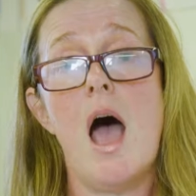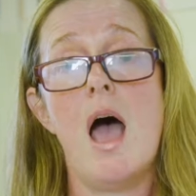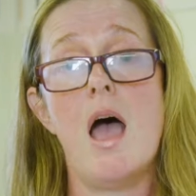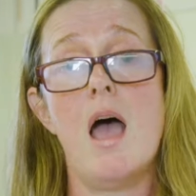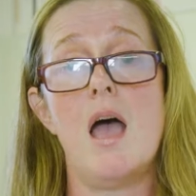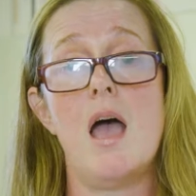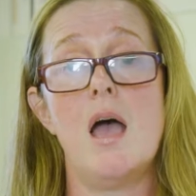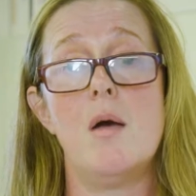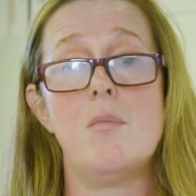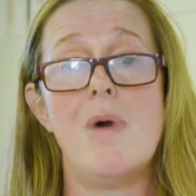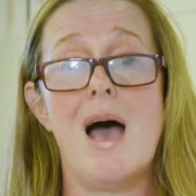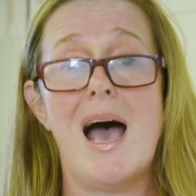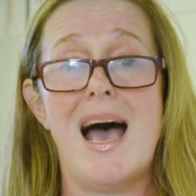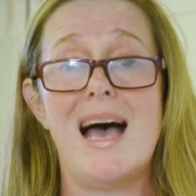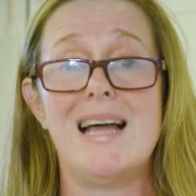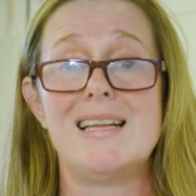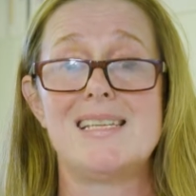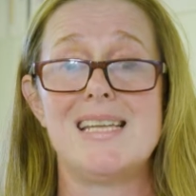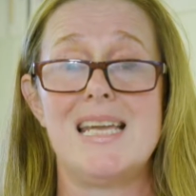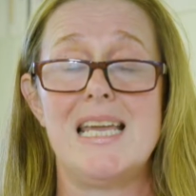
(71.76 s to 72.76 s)

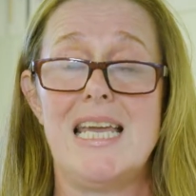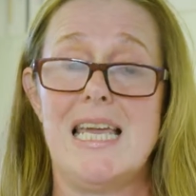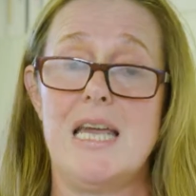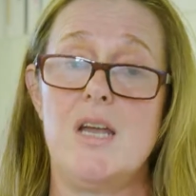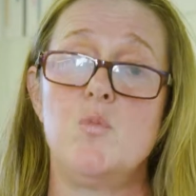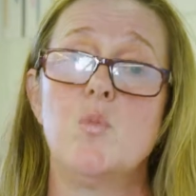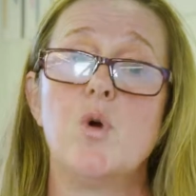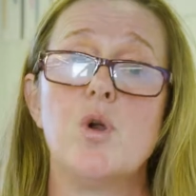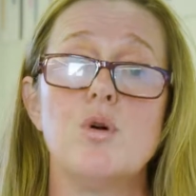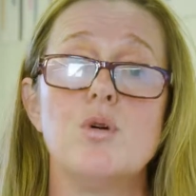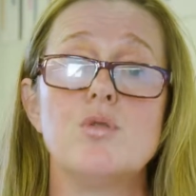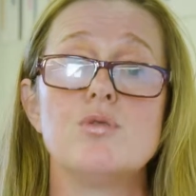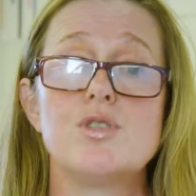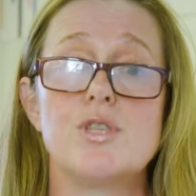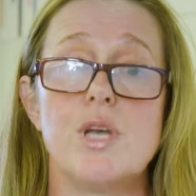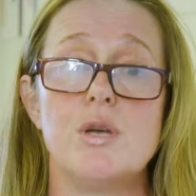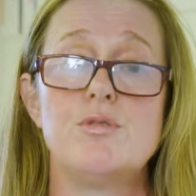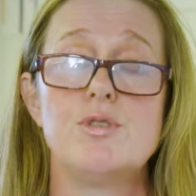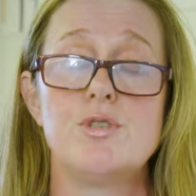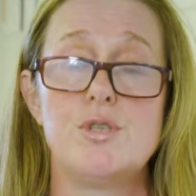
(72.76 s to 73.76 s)
and it will
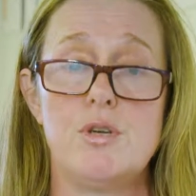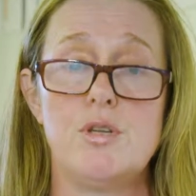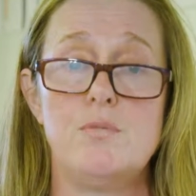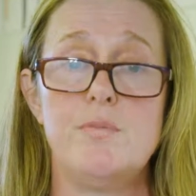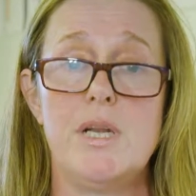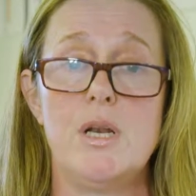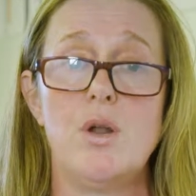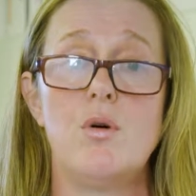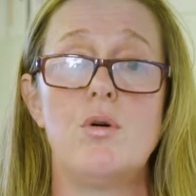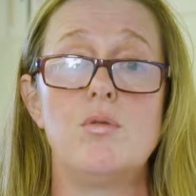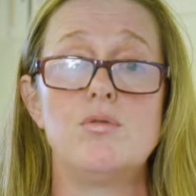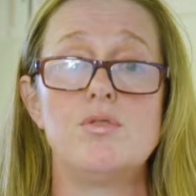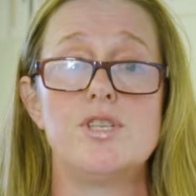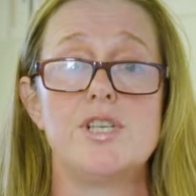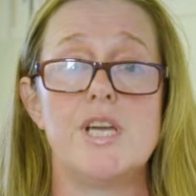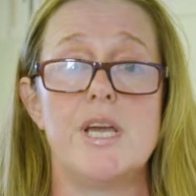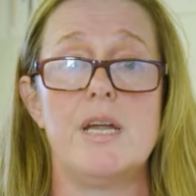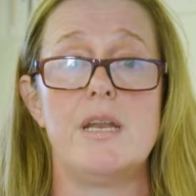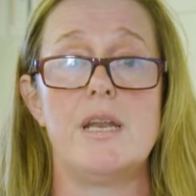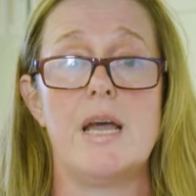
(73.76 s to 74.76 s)
also soon be
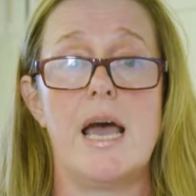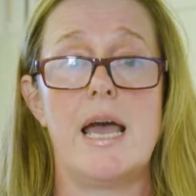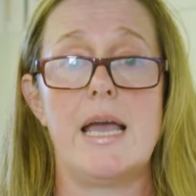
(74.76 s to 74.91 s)
launching